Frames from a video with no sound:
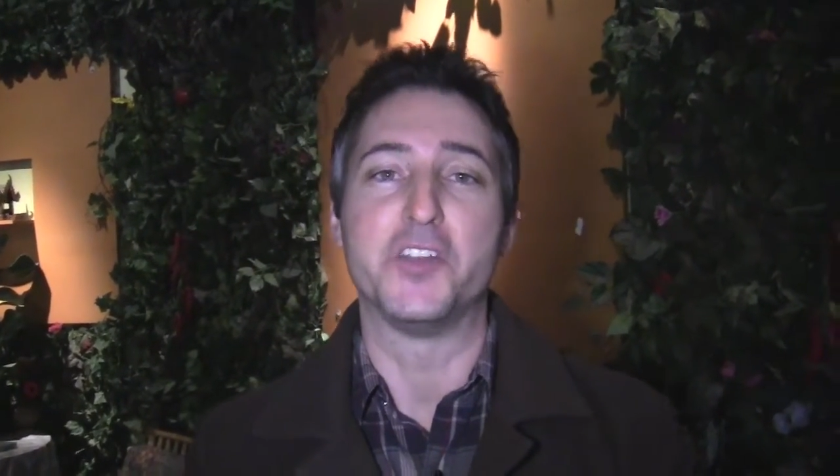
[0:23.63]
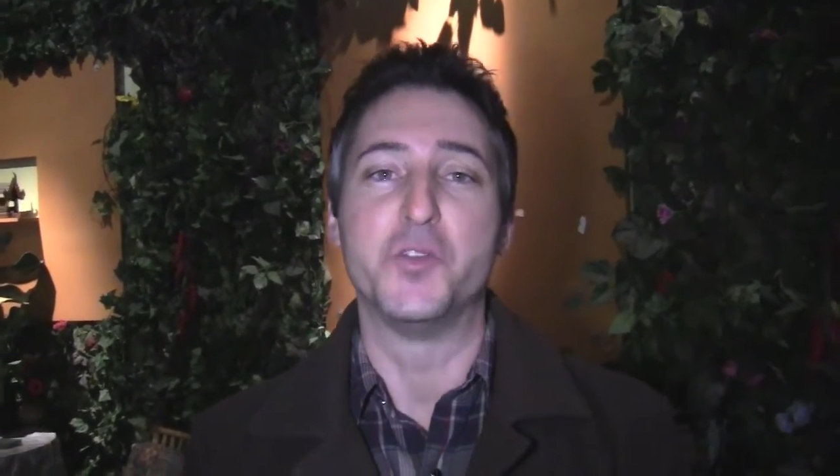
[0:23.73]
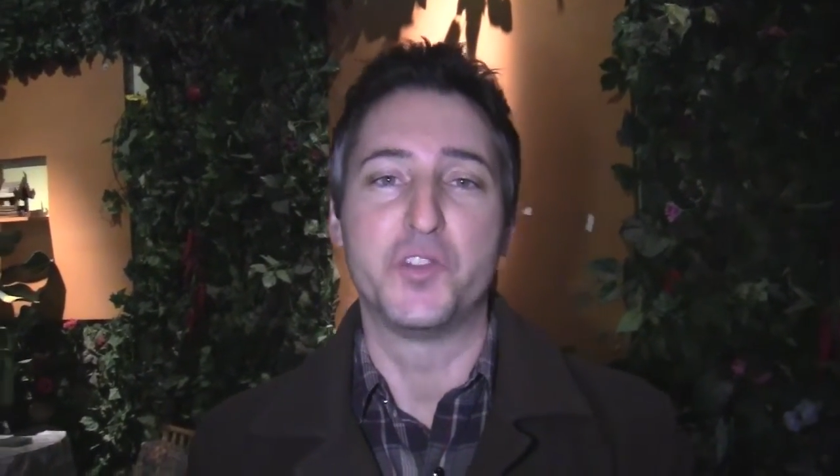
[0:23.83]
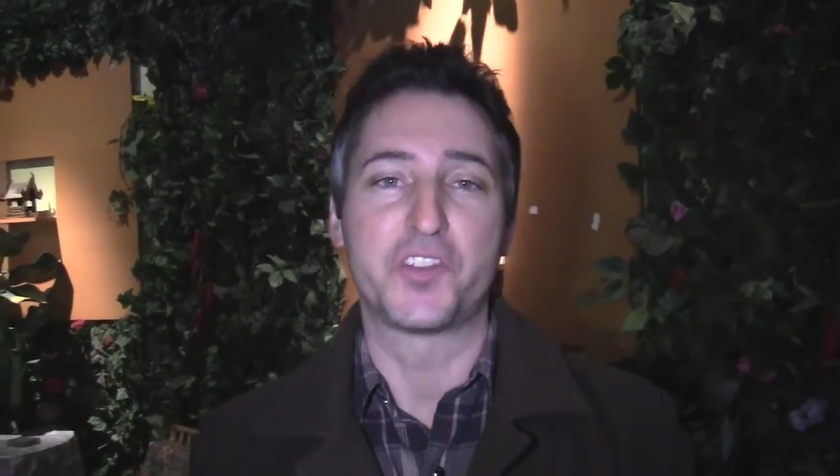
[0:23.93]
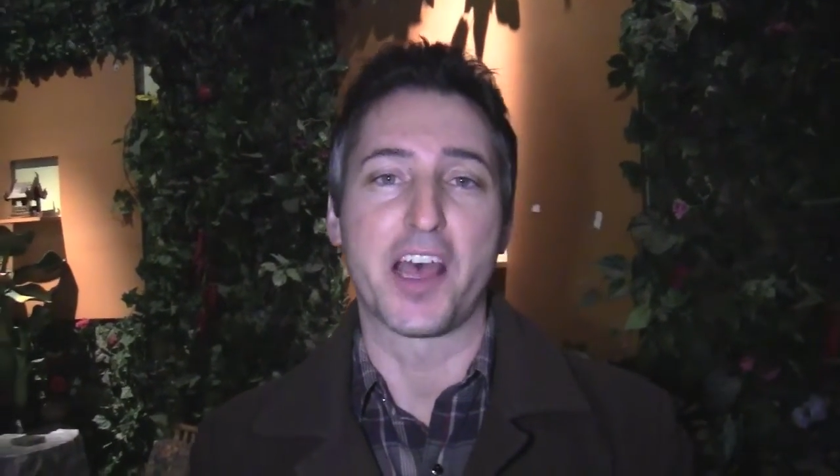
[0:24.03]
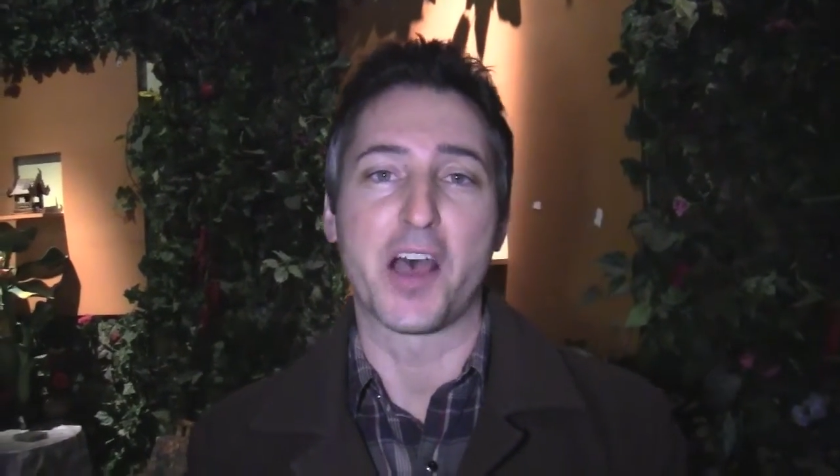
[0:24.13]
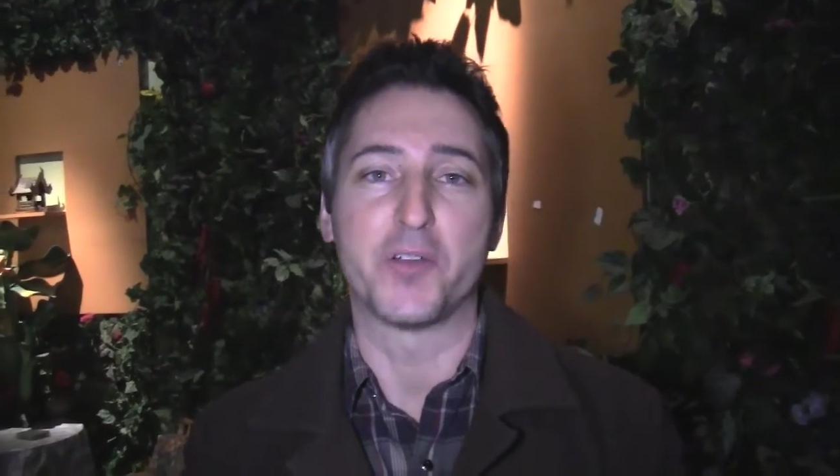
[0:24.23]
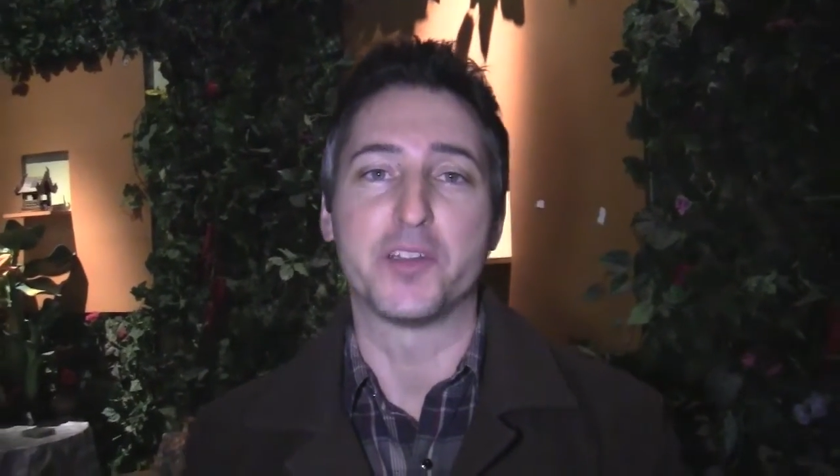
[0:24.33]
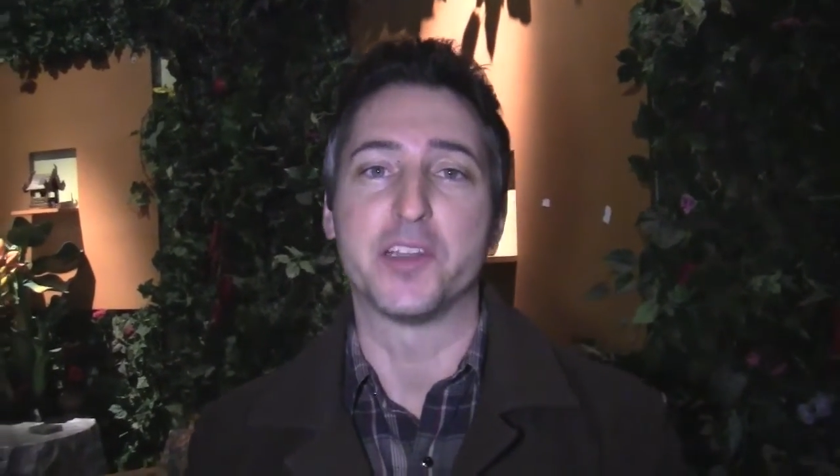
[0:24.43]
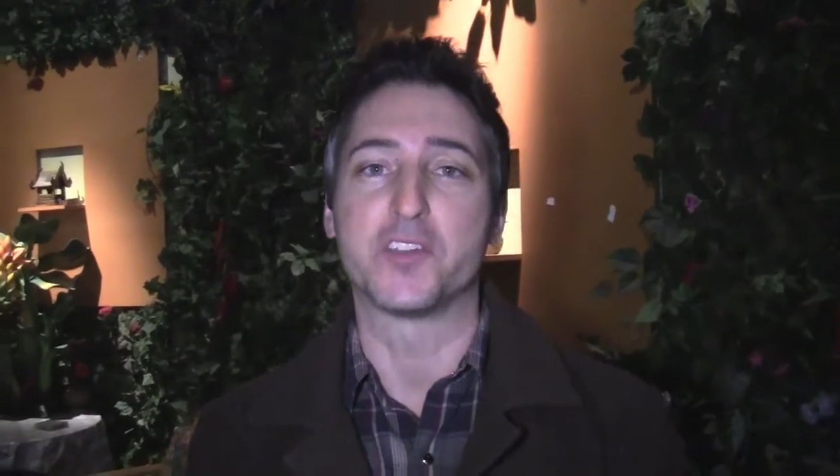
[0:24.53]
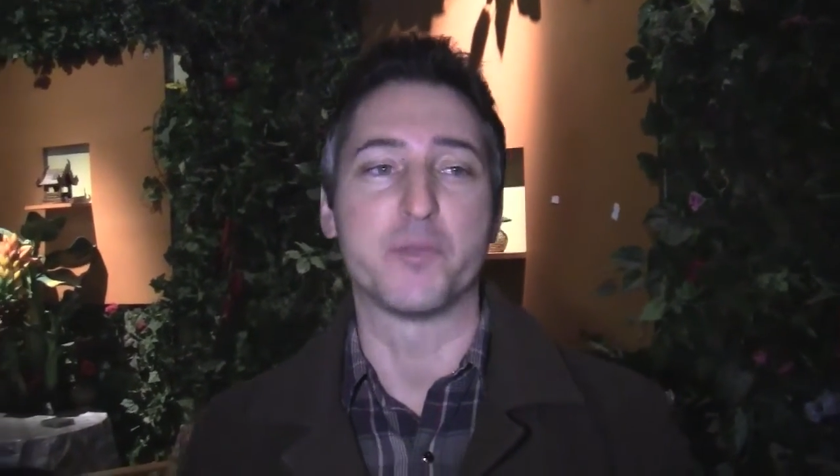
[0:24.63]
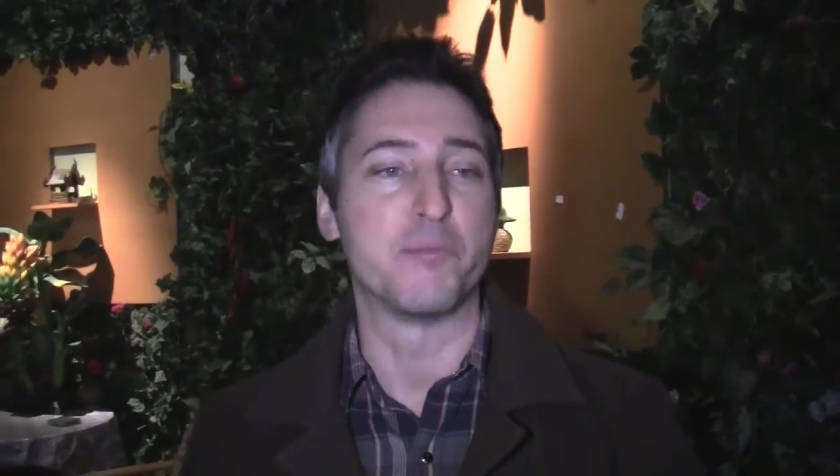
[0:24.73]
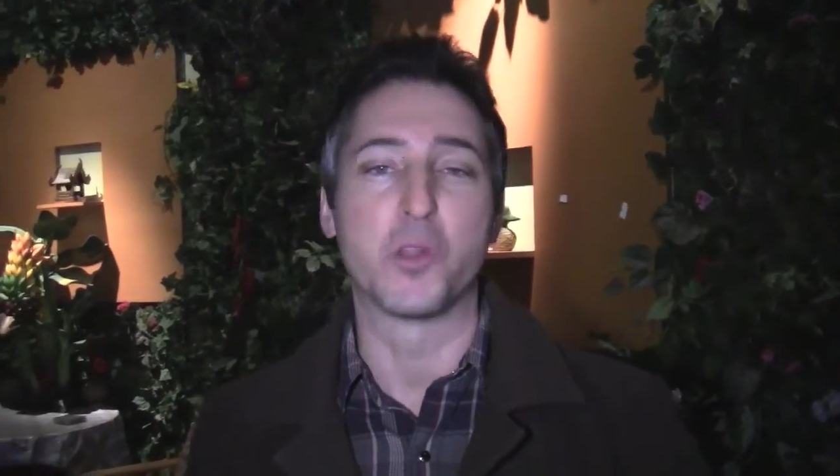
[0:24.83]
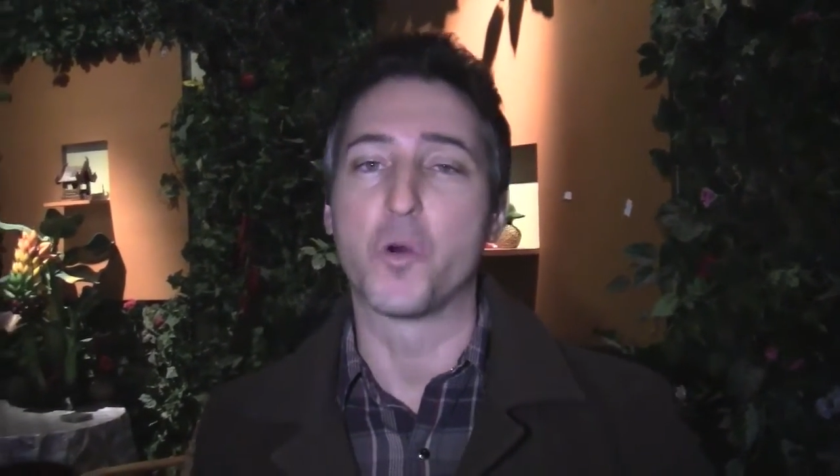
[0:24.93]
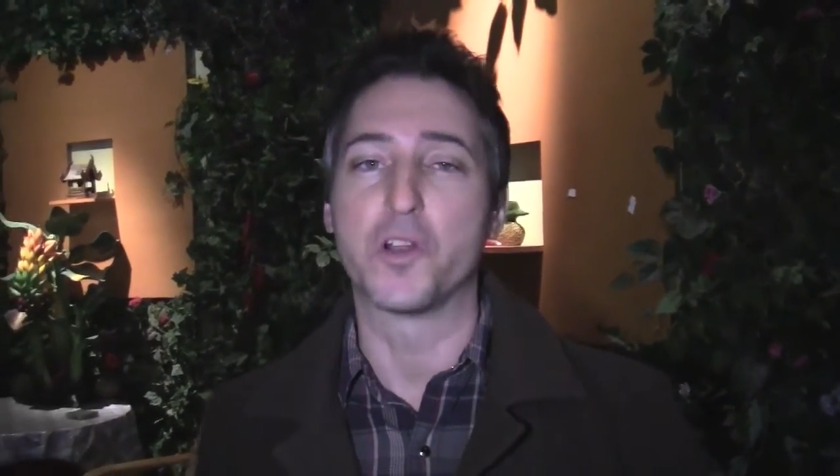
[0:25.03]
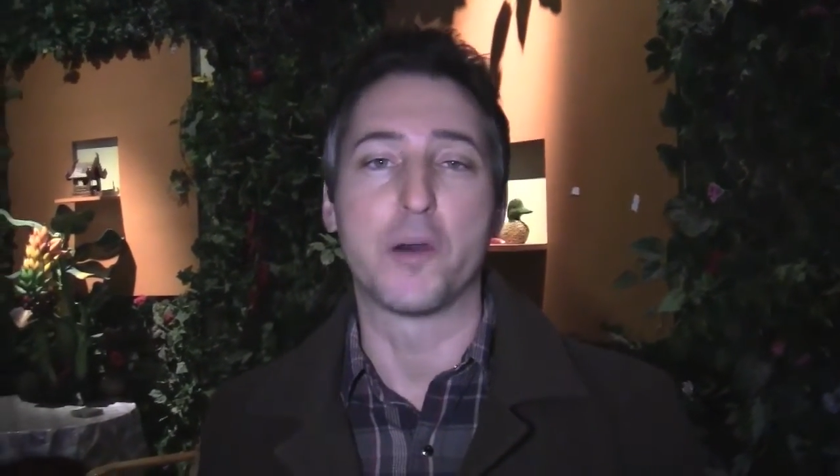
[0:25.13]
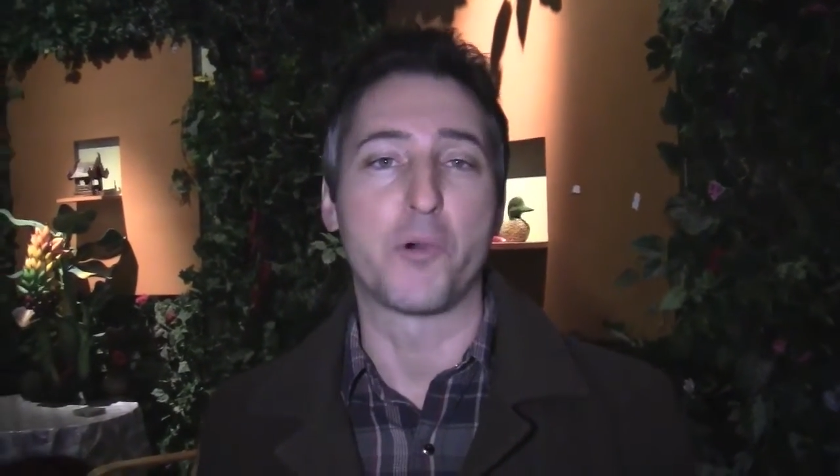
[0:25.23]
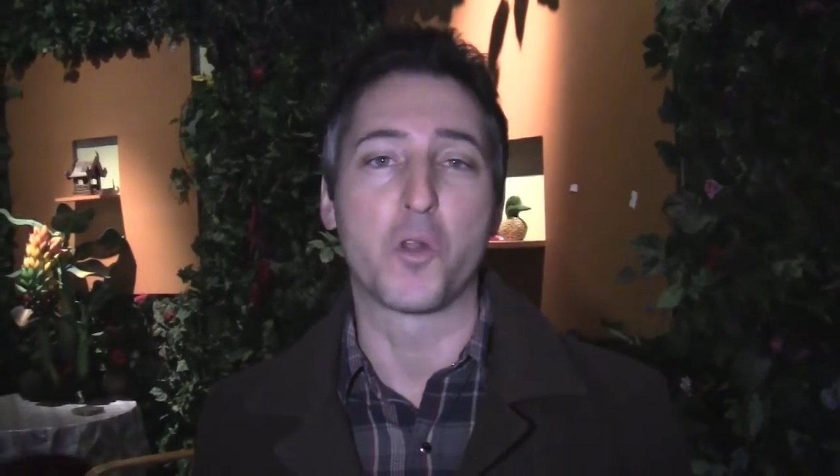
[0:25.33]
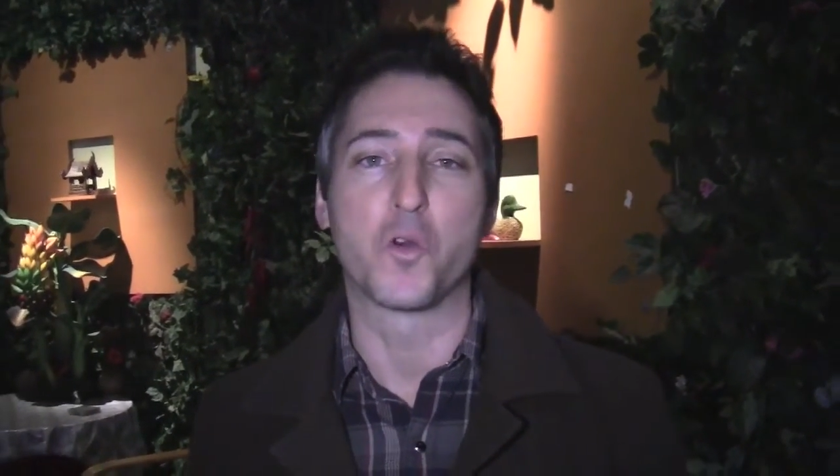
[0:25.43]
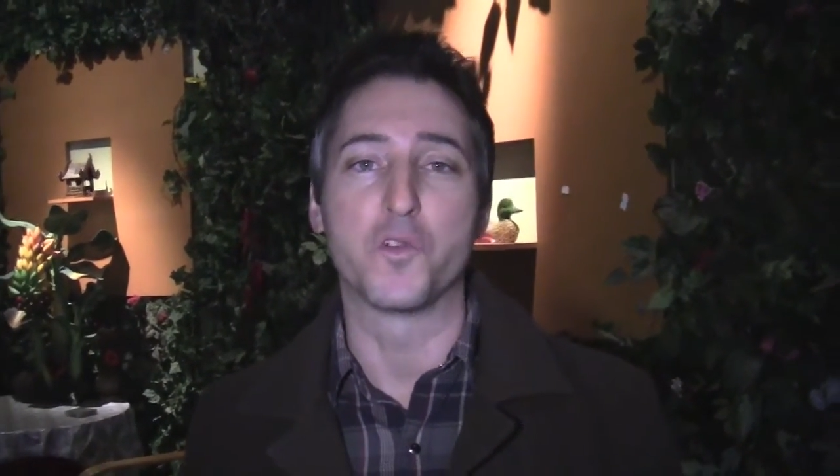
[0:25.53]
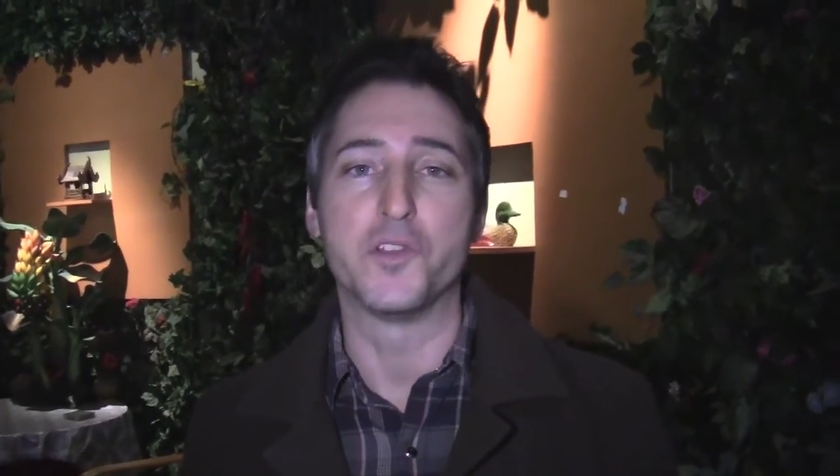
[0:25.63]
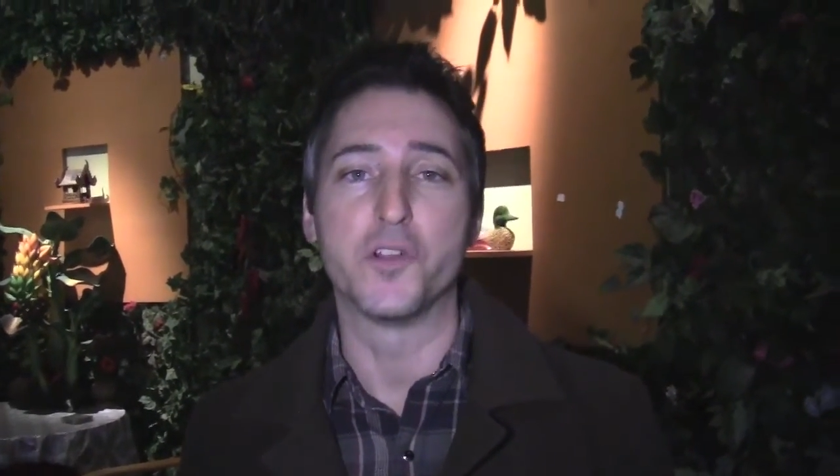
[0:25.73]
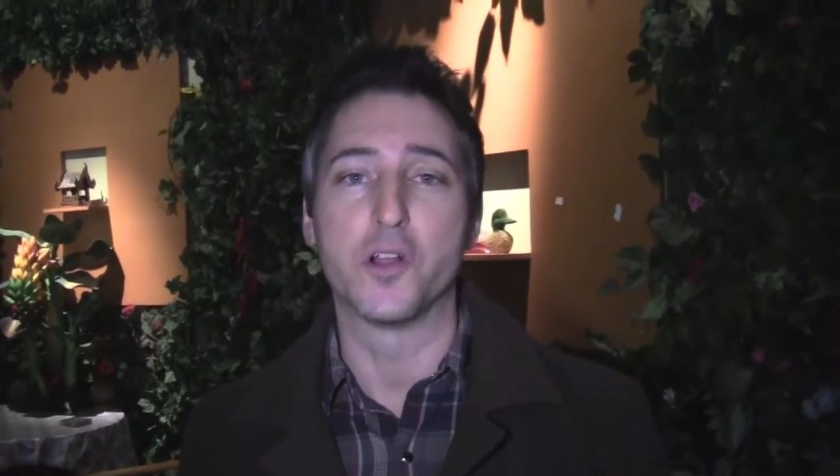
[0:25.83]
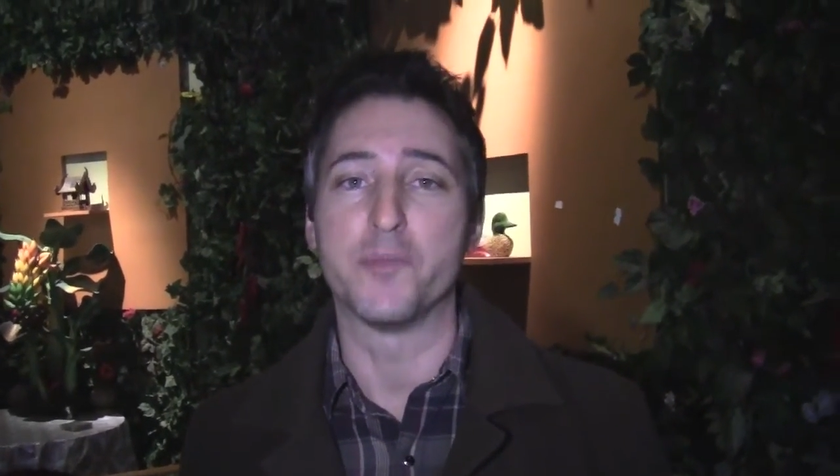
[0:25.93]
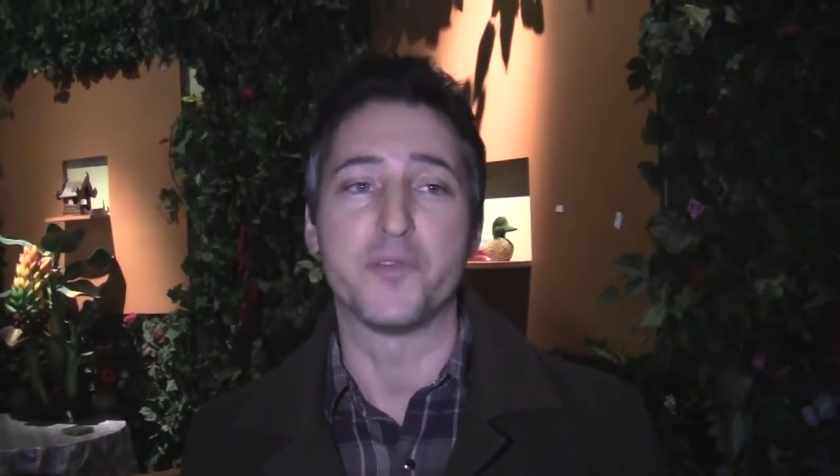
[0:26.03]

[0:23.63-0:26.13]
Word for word: new sound that's been blowing up all over Europe,